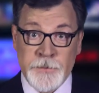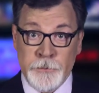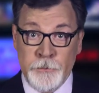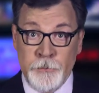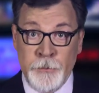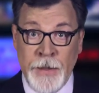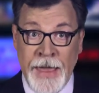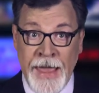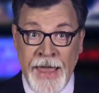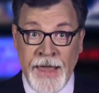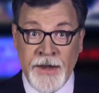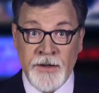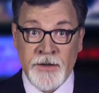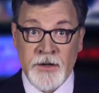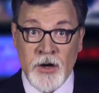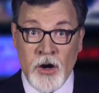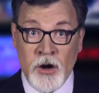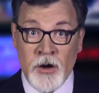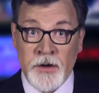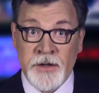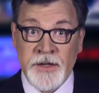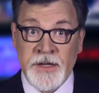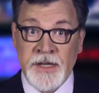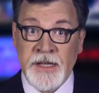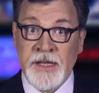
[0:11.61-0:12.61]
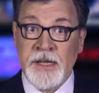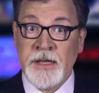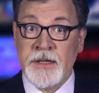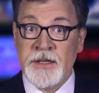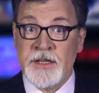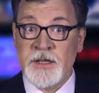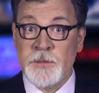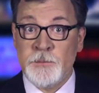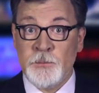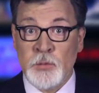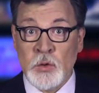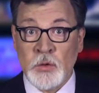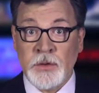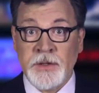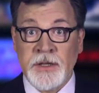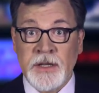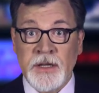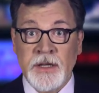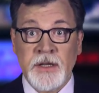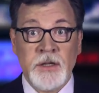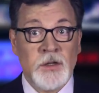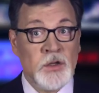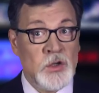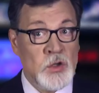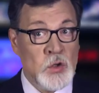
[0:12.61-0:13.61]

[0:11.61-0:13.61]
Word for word: banned RT and Sputnik,